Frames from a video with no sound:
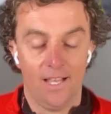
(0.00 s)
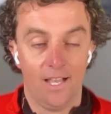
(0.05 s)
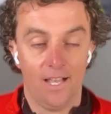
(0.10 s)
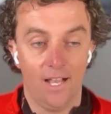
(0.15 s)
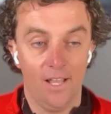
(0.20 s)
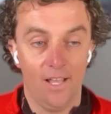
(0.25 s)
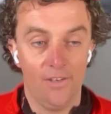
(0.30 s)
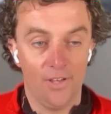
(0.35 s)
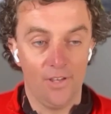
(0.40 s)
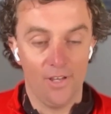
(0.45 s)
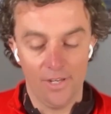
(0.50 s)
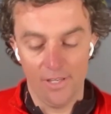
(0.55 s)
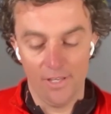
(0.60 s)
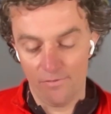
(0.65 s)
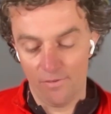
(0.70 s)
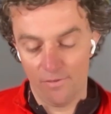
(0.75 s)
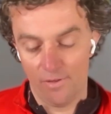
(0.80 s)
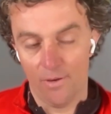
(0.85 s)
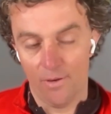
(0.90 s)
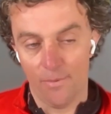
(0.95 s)
I don't
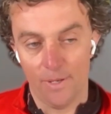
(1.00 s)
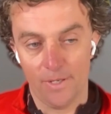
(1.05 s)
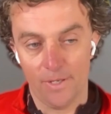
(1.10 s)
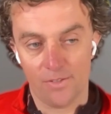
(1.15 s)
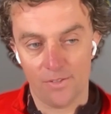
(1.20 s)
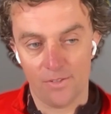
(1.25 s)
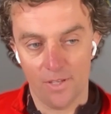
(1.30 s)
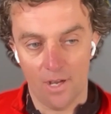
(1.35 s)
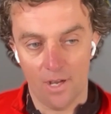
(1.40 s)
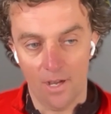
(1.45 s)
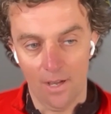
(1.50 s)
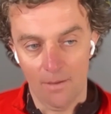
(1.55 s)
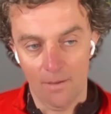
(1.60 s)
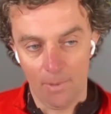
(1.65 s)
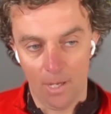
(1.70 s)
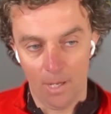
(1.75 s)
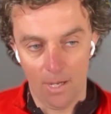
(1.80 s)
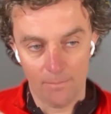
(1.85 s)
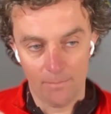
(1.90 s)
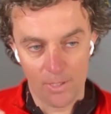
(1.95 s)
even know where to start,
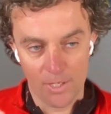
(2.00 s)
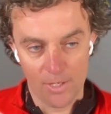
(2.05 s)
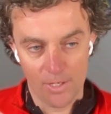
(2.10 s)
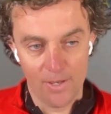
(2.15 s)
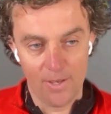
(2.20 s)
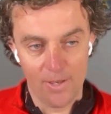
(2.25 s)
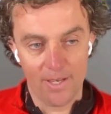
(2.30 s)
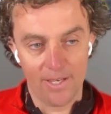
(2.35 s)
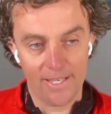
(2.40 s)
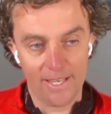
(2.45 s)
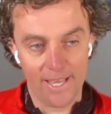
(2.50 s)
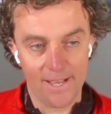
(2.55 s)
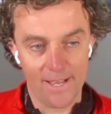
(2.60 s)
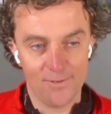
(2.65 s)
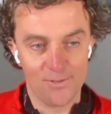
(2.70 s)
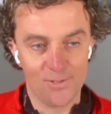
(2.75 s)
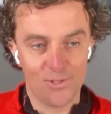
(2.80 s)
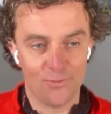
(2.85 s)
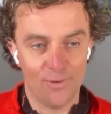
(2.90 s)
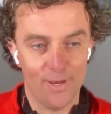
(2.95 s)
but I'm going to
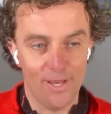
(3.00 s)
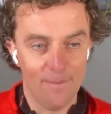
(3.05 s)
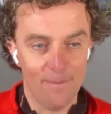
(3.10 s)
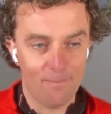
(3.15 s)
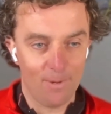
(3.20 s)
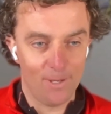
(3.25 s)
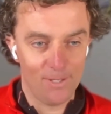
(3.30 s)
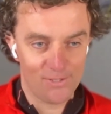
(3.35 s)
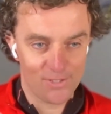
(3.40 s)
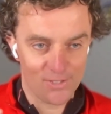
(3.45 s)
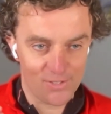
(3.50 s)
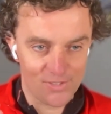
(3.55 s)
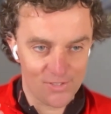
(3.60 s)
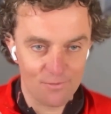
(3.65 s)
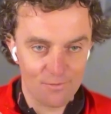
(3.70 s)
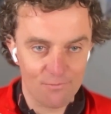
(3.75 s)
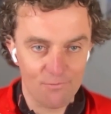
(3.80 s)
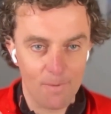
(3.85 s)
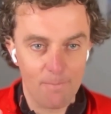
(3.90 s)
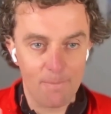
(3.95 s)
counter it by
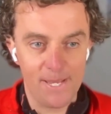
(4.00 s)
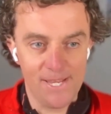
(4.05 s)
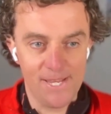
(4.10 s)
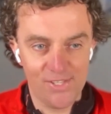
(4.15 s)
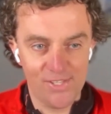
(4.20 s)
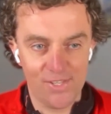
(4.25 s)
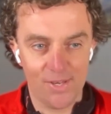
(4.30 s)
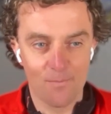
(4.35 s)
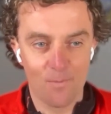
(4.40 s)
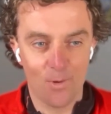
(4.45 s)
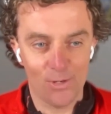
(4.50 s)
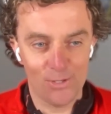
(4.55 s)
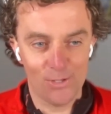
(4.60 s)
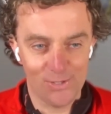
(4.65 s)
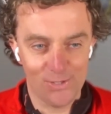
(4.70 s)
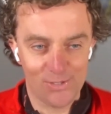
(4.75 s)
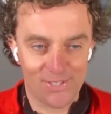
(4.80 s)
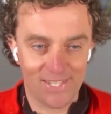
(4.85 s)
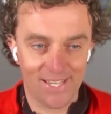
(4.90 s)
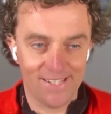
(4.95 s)
just repeating what
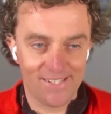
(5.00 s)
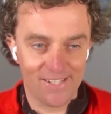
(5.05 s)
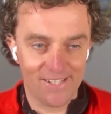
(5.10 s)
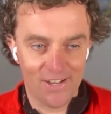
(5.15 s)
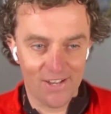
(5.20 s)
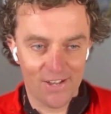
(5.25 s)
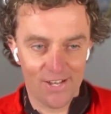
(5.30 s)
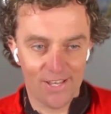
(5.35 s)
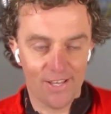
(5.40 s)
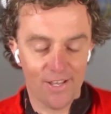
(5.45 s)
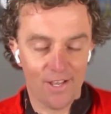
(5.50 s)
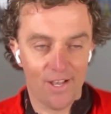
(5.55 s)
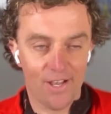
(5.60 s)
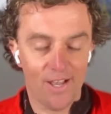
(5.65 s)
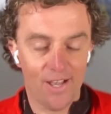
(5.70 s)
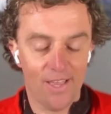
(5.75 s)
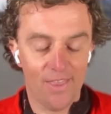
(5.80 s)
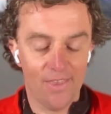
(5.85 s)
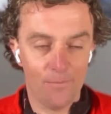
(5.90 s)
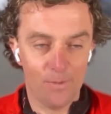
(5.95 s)
you said earlier,
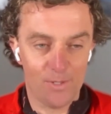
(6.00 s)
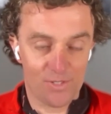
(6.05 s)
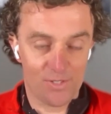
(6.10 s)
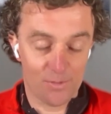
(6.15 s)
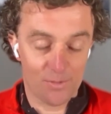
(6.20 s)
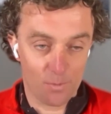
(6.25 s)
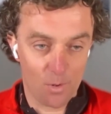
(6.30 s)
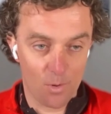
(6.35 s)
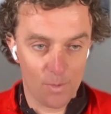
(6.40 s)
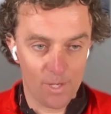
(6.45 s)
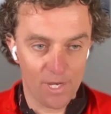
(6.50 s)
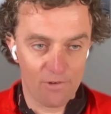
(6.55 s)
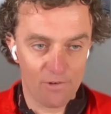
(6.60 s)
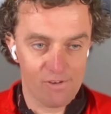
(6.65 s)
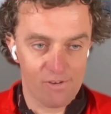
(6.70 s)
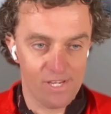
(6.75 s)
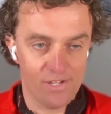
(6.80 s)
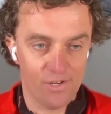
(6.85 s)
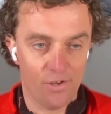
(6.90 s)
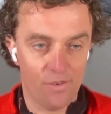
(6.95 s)
which is what we
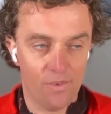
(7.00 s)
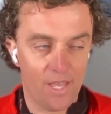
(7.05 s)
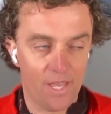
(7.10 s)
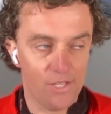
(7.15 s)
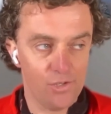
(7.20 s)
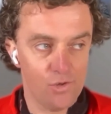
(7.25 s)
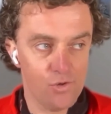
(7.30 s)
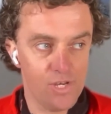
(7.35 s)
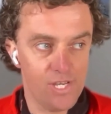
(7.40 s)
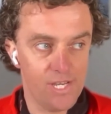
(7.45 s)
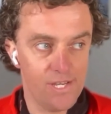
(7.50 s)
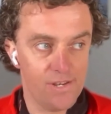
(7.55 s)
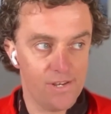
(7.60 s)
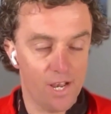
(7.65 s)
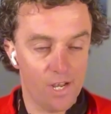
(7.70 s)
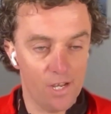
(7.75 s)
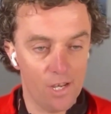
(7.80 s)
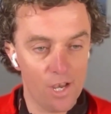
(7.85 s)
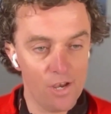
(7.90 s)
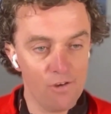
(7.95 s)
agreed on, that you need
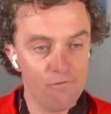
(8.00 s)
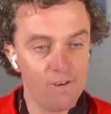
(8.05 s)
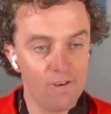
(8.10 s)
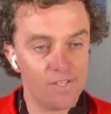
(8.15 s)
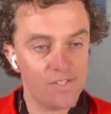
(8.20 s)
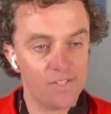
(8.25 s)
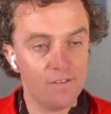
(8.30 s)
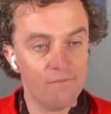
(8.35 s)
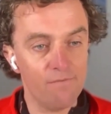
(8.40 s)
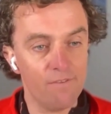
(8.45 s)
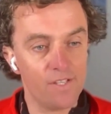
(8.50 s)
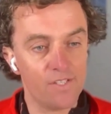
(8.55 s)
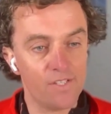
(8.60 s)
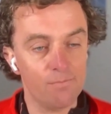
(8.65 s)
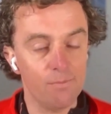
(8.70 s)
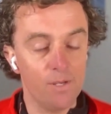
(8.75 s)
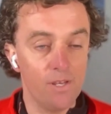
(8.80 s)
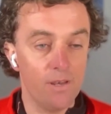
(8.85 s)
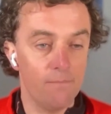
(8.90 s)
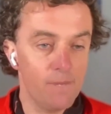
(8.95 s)
a low risk
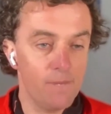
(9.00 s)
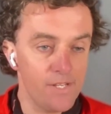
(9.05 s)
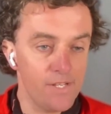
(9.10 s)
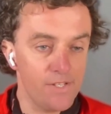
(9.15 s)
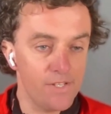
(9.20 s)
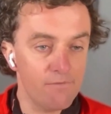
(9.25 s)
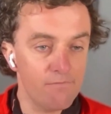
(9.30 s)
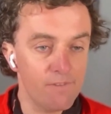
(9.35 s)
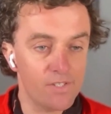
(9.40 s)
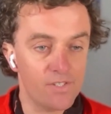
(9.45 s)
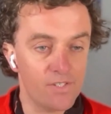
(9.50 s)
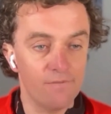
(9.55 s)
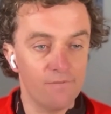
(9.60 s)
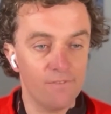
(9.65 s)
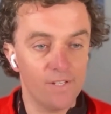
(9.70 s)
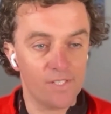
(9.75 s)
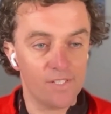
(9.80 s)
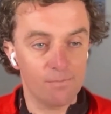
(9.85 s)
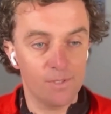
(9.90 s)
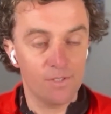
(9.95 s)
investment, medium risk
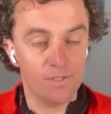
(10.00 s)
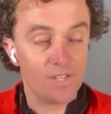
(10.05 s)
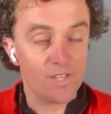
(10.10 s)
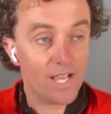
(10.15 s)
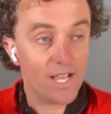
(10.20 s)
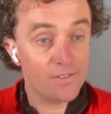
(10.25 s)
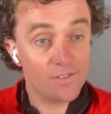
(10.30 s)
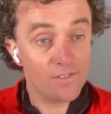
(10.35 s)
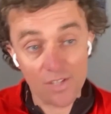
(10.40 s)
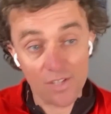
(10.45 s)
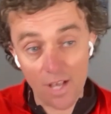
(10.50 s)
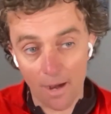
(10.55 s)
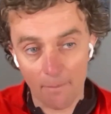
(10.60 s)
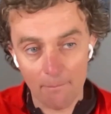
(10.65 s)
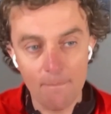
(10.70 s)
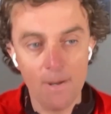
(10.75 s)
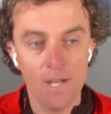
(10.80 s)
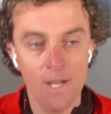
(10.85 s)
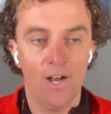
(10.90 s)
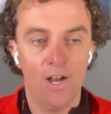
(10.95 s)
investments, and
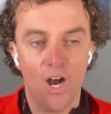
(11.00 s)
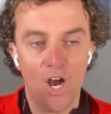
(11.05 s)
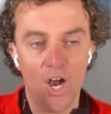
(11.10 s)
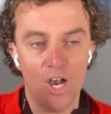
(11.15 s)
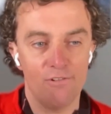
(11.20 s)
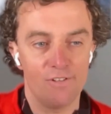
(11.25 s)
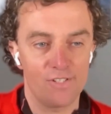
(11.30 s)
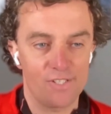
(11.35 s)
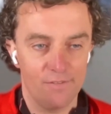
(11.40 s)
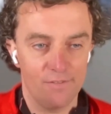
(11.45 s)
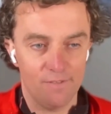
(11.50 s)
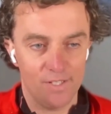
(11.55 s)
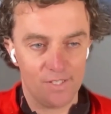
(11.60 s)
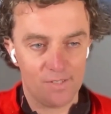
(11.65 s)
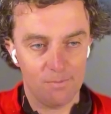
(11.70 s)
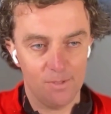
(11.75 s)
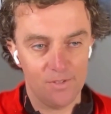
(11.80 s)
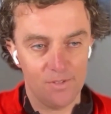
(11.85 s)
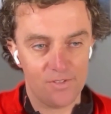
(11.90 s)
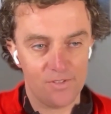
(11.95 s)
some high risk
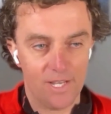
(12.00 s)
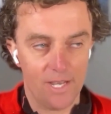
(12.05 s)
investments.